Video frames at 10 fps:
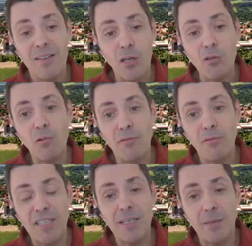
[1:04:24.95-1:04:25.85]
that you
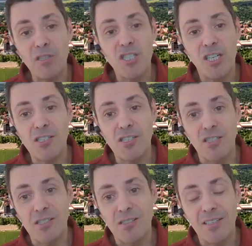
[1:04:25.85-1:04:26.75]
often end up with
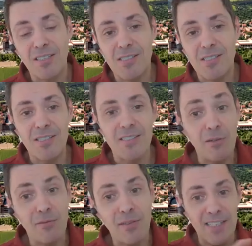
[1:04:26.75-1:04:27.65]
charges that is, it's
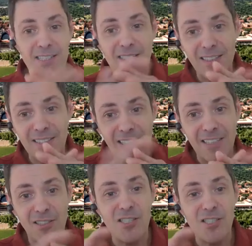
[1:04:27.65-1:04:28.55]
kind of like a static
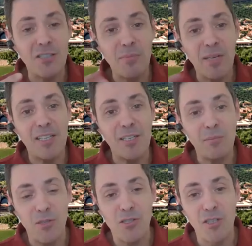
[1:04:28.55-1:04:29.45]
electricity
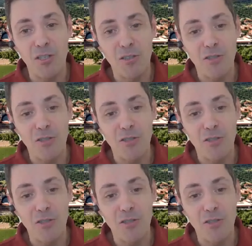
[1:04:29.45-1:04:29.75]
making procedure.